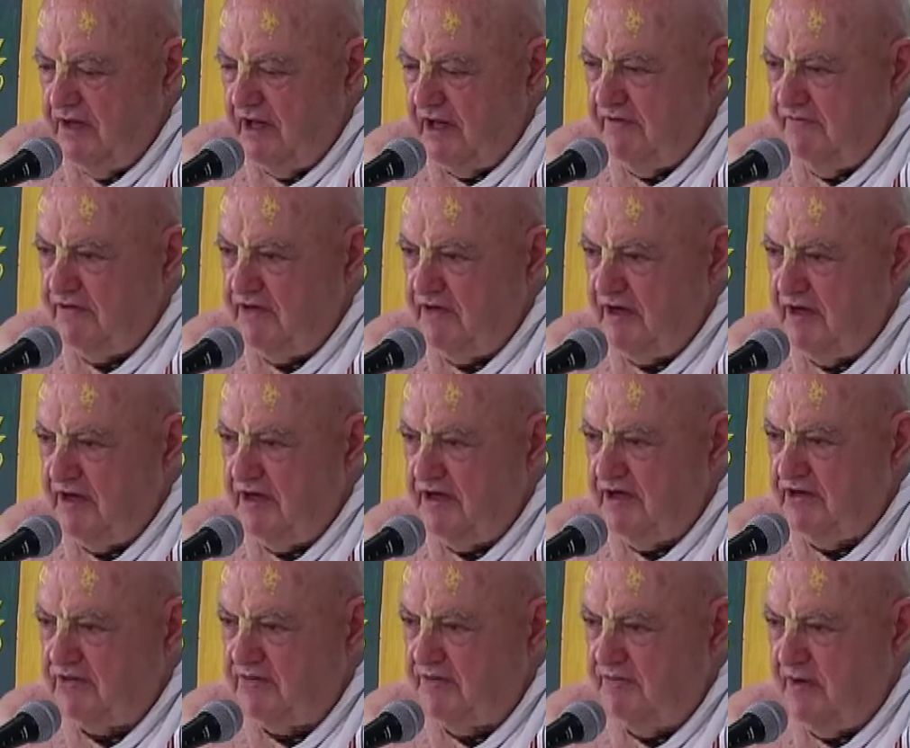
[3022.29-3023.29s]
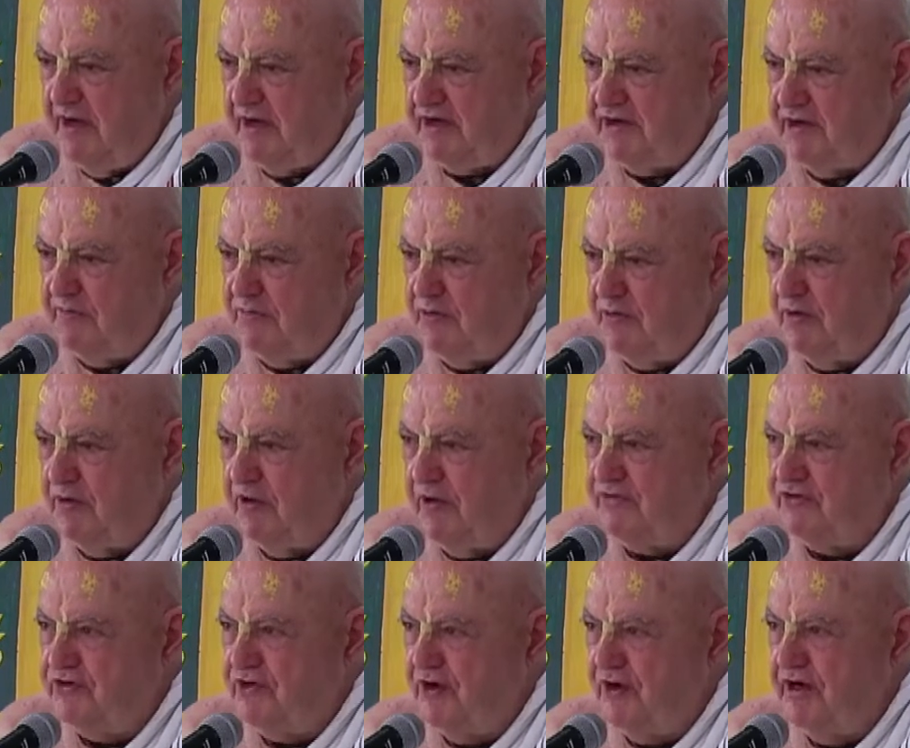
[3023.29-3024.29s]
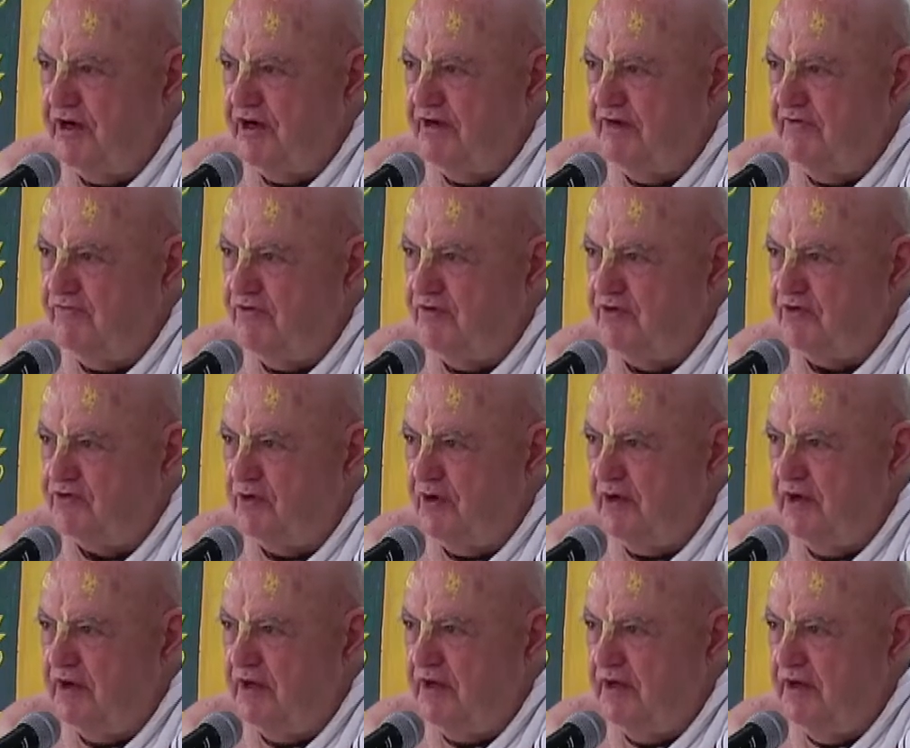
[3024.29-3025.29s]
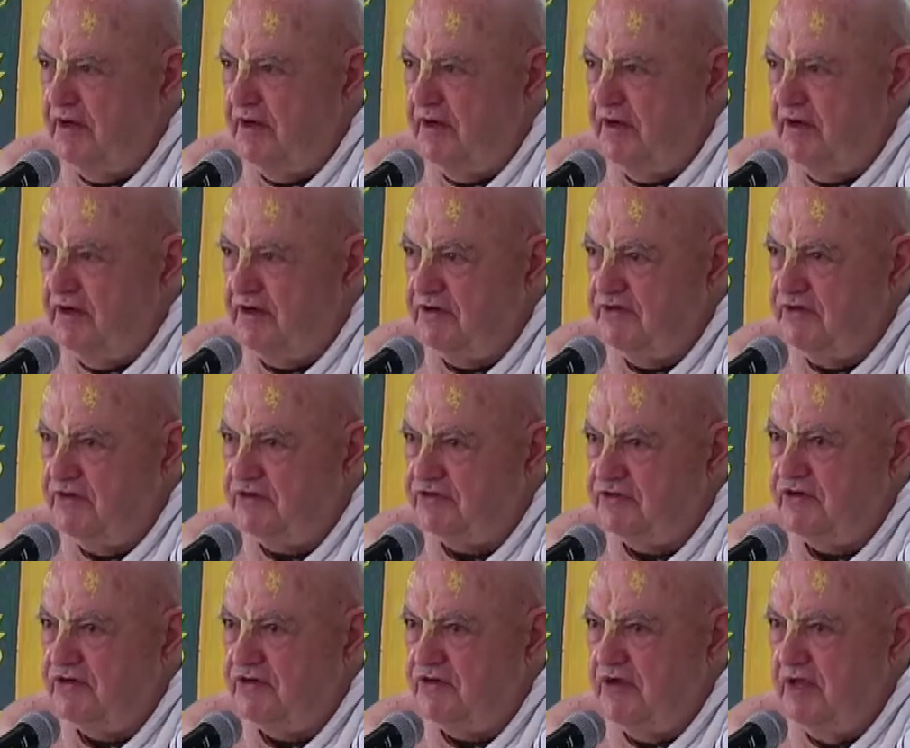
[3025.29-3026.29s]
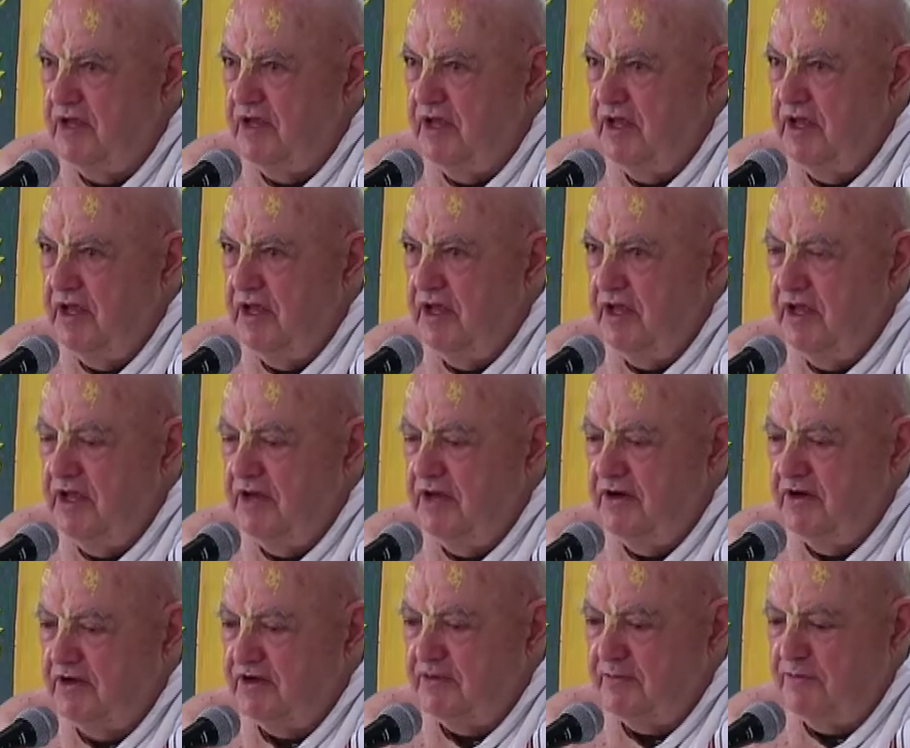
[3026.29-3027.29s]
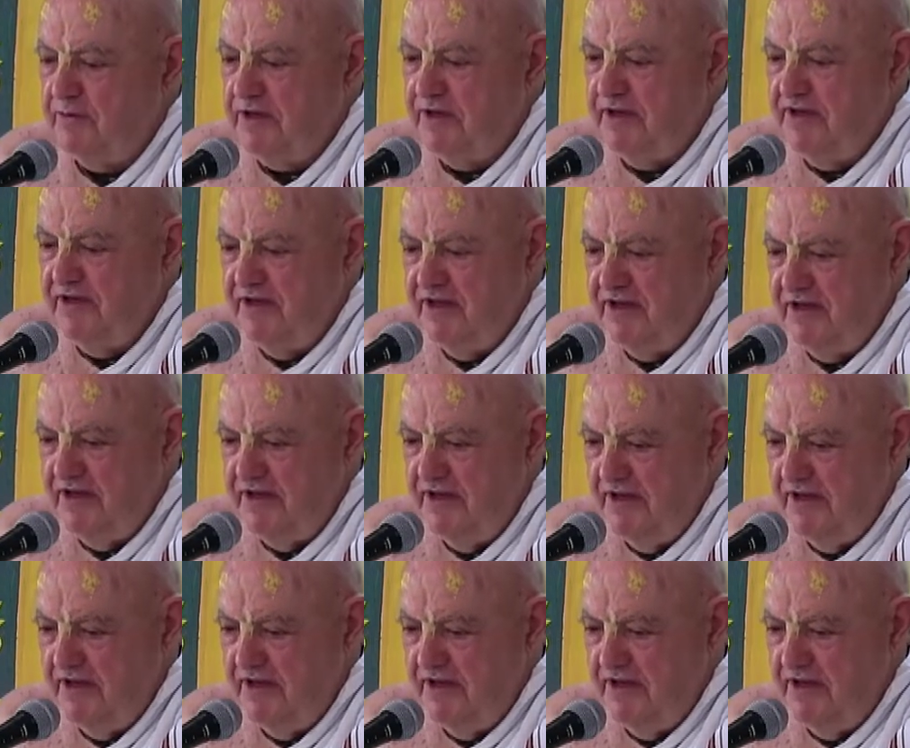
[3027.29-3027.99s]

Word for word: Donovan had his bhakti program starting, the first one in existence and ultimately